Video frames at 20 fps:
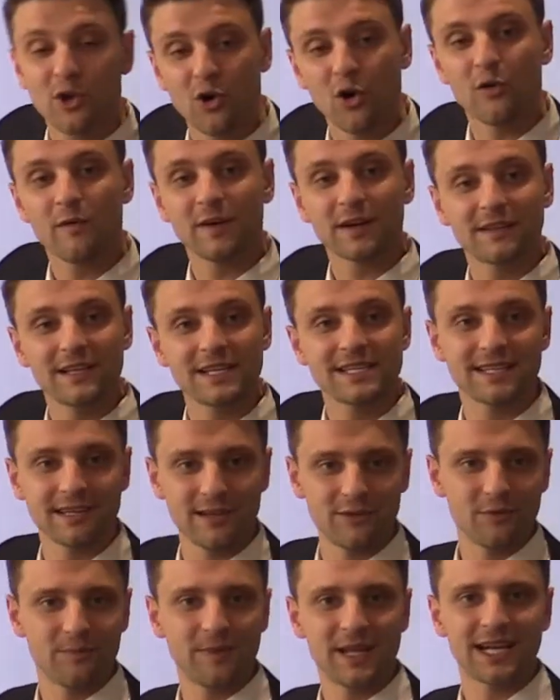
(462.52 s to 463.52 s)
we covered this
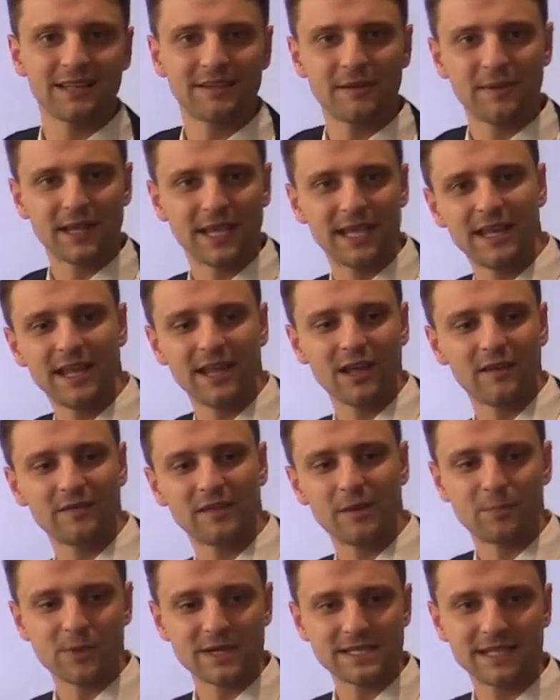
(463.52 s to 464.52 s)
a little bit at the beginning
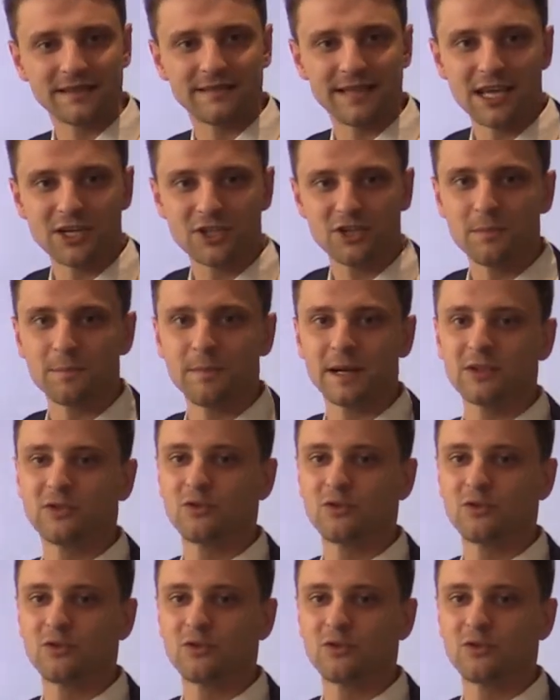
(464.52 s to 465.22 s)
of the presentation,